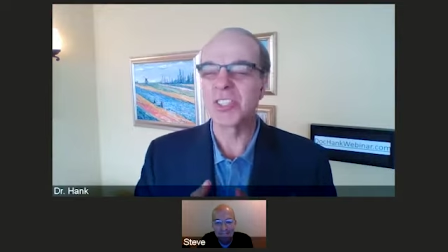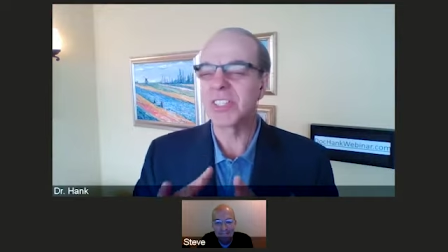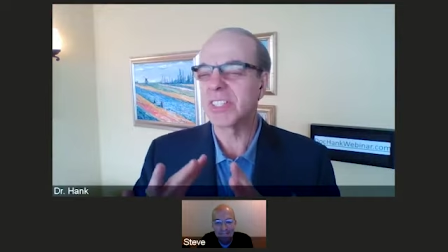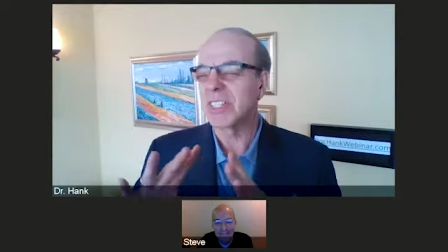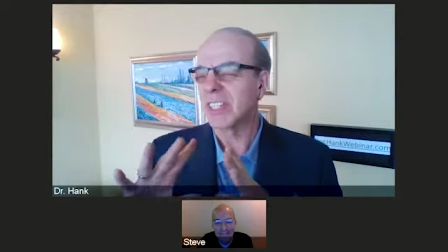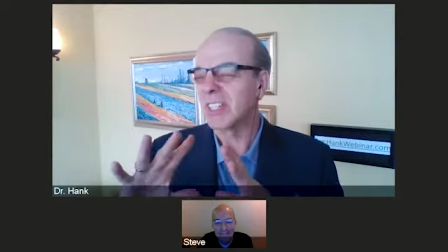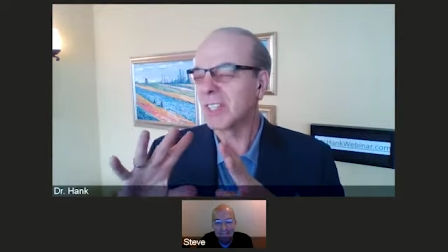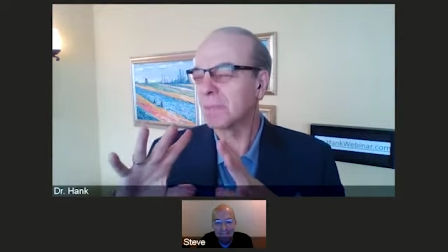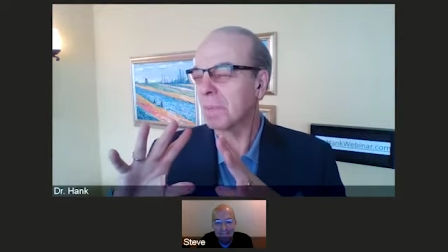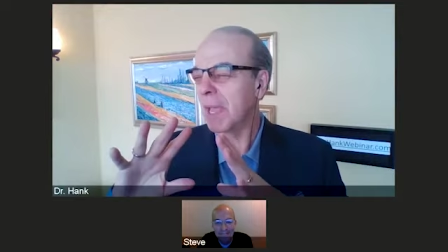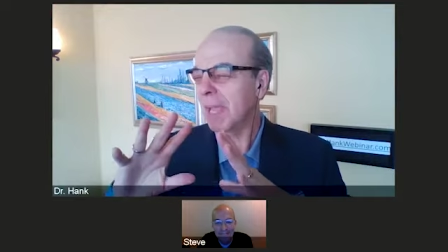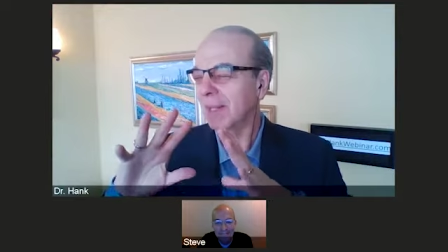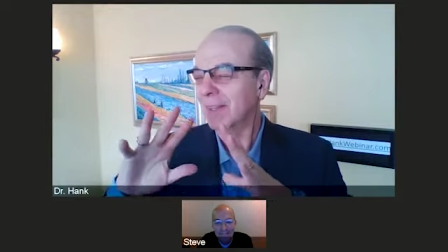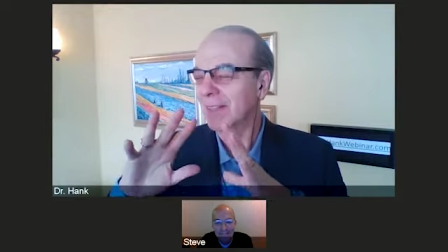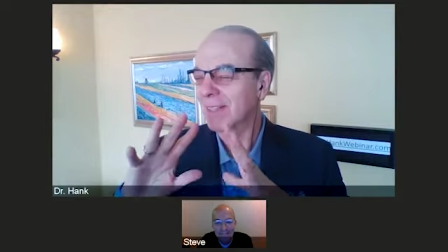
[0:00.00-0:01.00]
Just
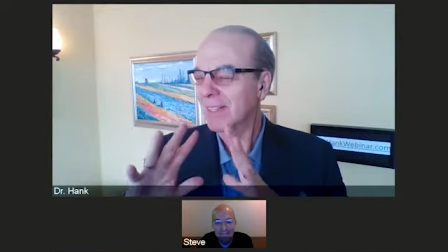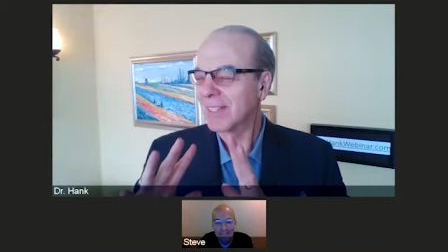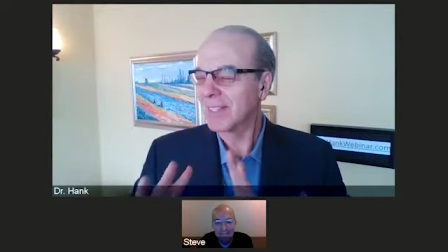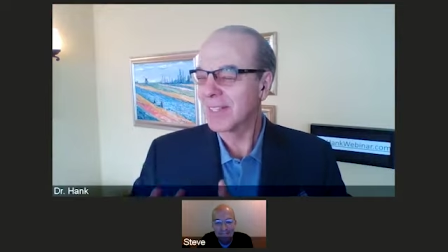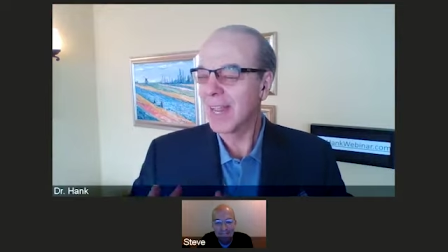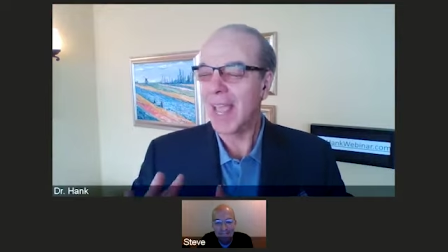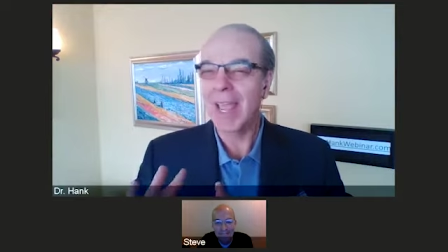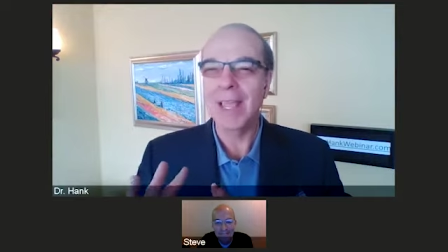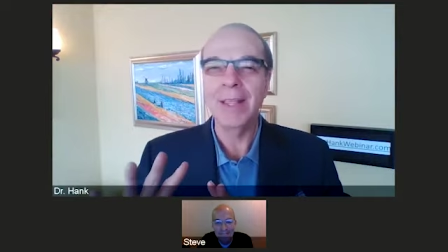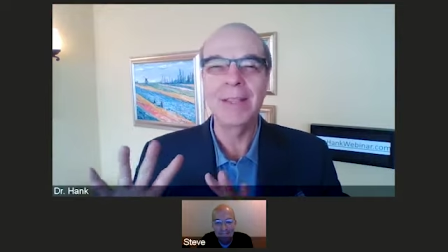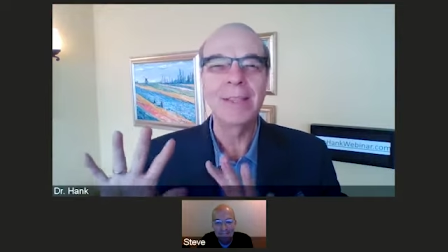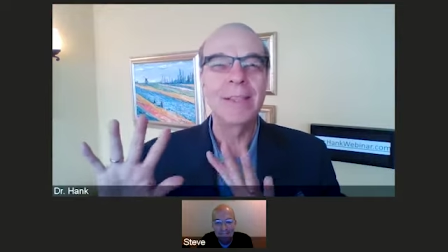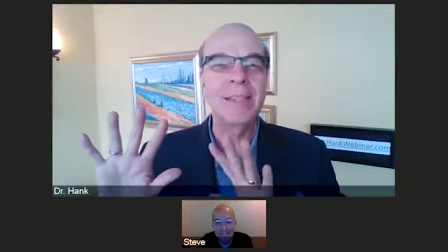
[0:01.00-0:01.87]
expect this day,